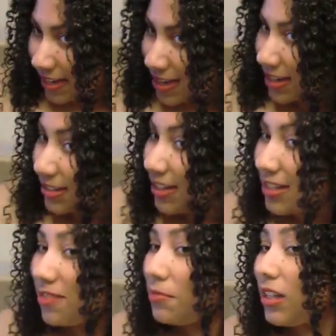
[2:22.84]
Yes,
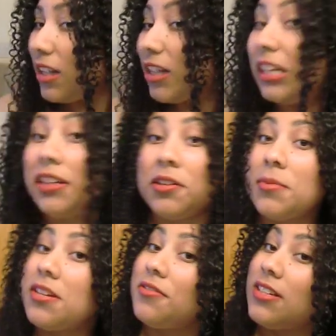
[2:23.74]
there's some a little
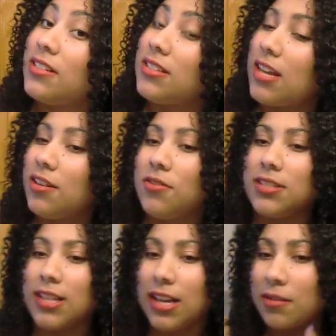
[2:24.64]
bit of Eco Styler on
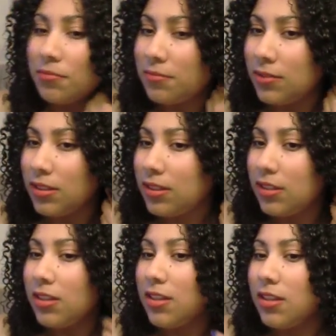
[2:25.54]
top.
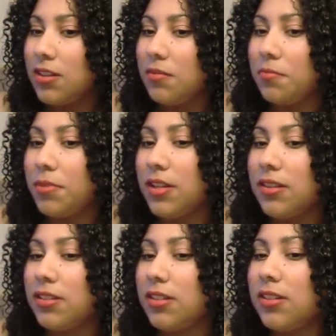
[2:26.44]

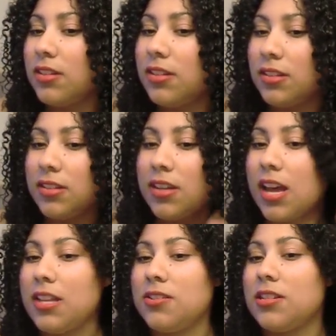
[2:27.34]
But
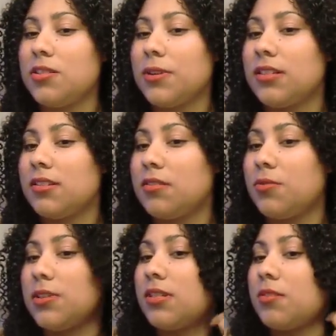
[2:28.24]
I usually twist
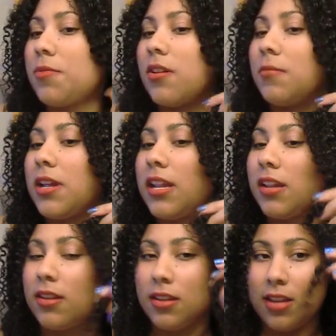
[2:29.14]
this part of my
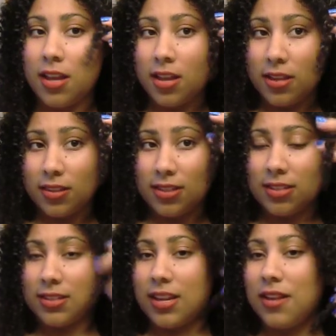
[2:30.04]
hair. This
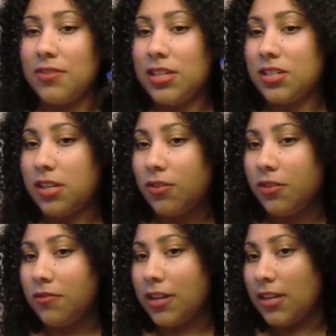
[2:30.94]
doesn't have any gel on
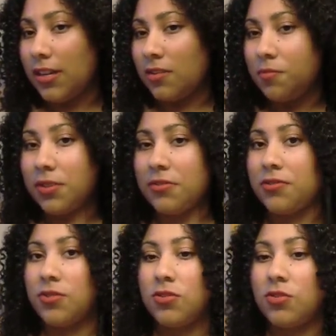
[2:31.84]
it right now, but it's
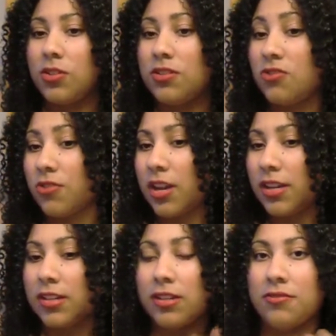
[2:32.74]

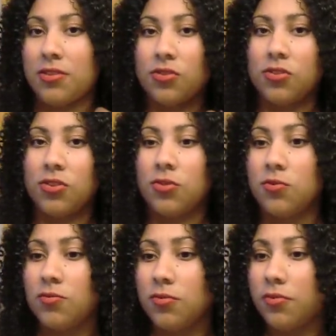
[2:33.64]
drying and it feels so
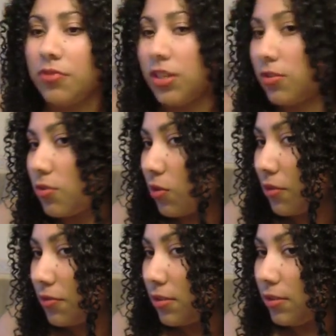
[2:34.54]
freaking
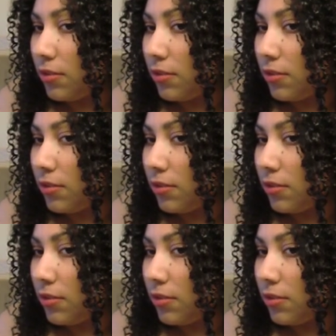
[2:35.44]
soft.